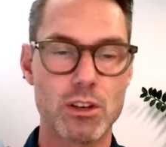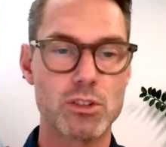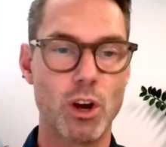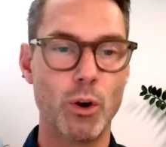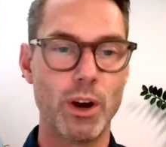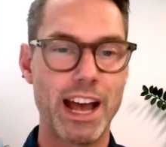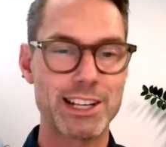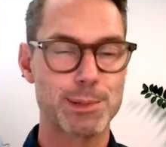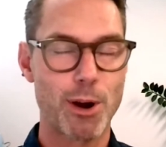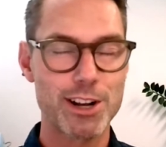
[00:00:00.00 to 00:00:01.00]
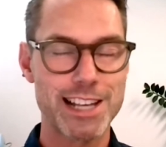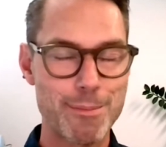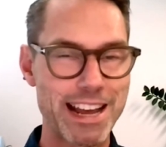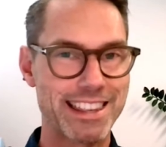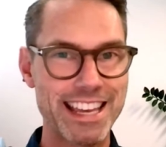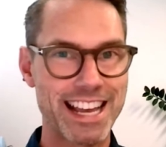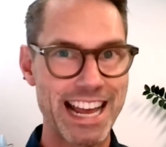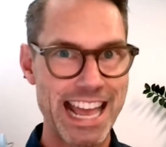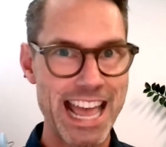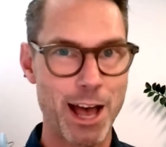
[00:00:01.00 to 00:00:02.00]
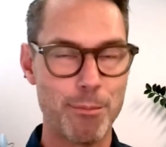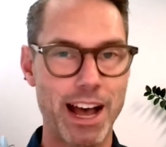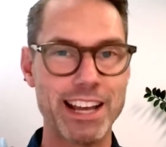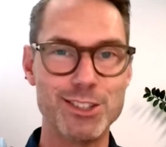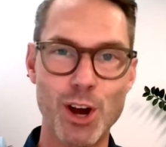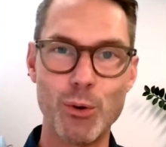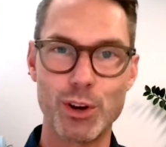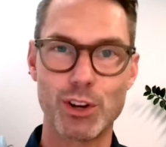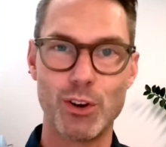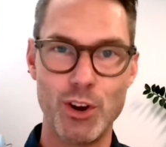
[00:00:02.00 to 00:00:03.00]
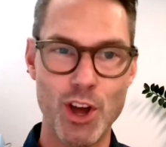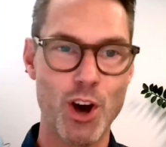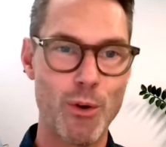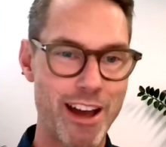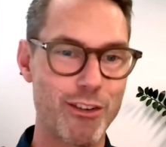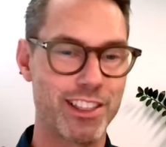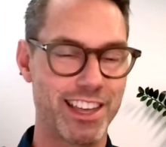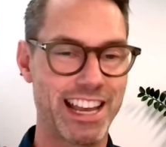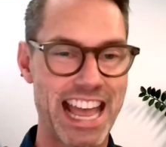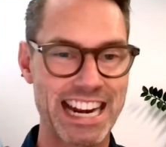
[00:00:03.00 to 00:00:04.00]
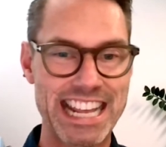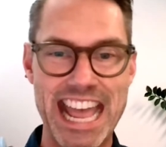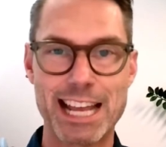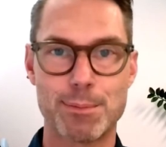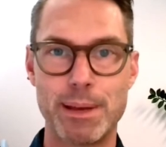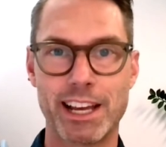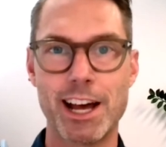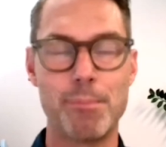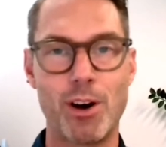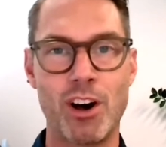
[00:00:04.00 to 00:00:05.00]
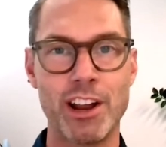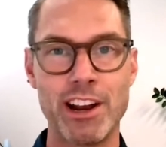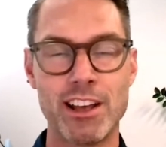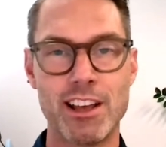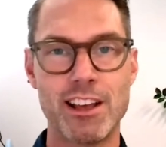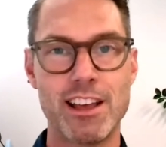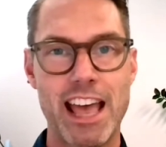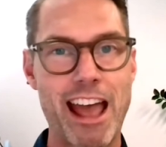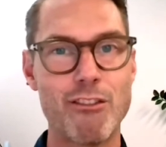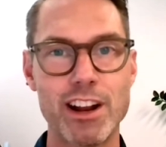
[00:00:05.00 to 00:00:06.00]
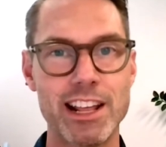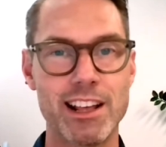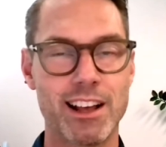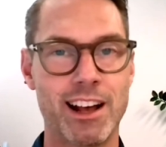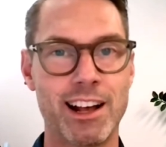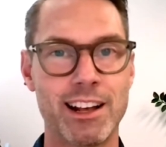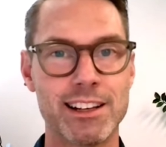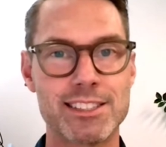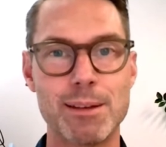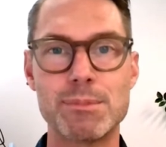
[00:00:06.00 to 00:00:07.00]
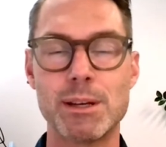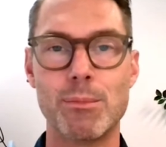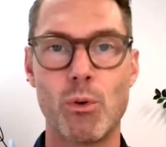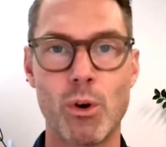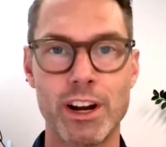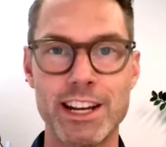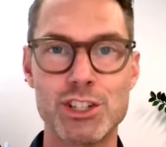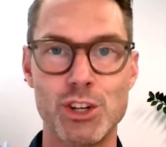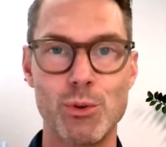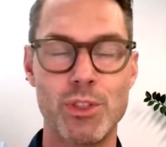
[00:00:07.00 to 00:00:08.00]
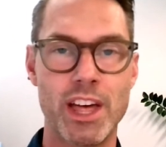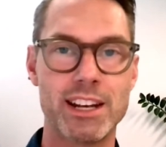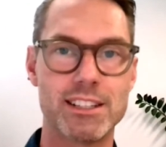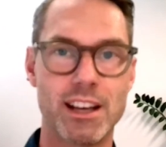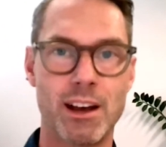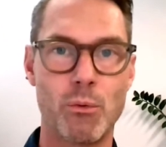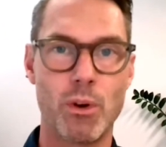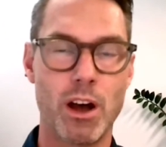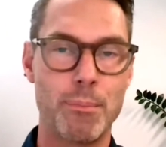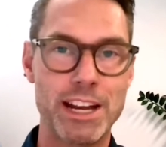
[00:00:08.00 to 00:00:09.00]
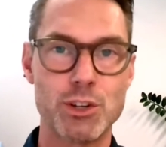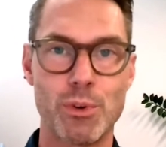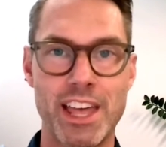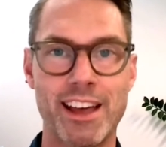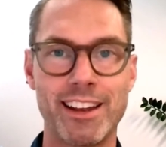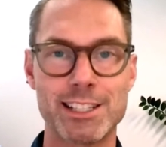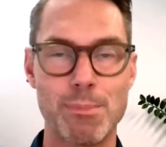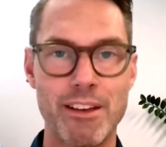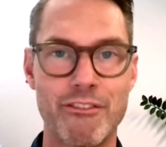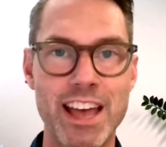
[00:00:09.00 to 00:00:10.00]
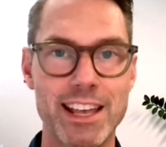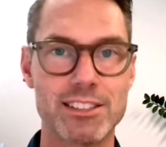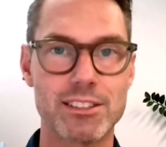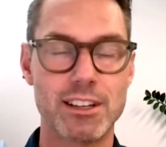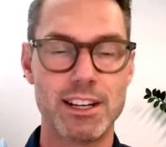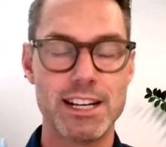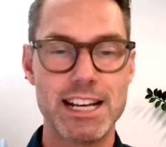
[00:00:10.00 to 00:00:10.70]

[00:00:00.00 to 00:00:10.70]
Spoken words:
So as smart as I might think I am, I don't know everything and can't pick up on every symptom or issue that a patient with ALS may face.